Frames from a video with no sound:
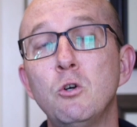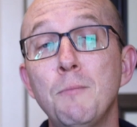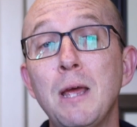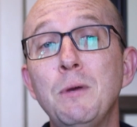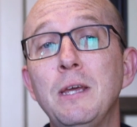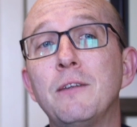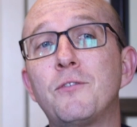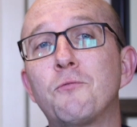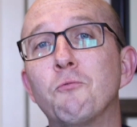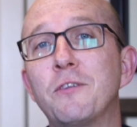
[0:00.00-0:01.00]
Or maybe
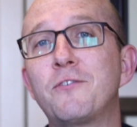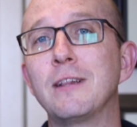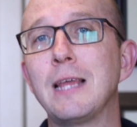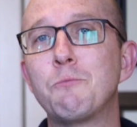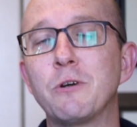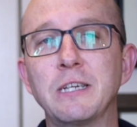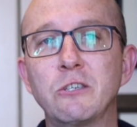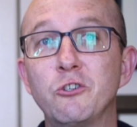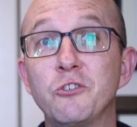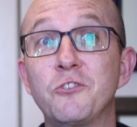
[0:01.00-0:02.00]
it's with
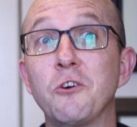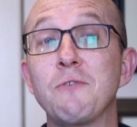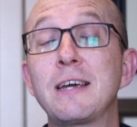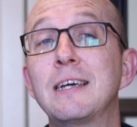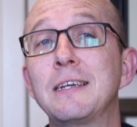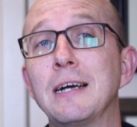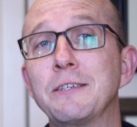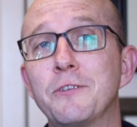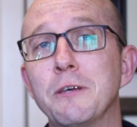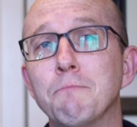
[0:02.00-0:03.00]
celebrities, you just don't
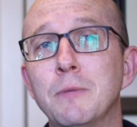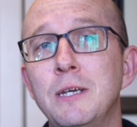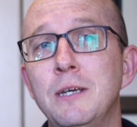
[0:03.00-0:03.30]
recognize them.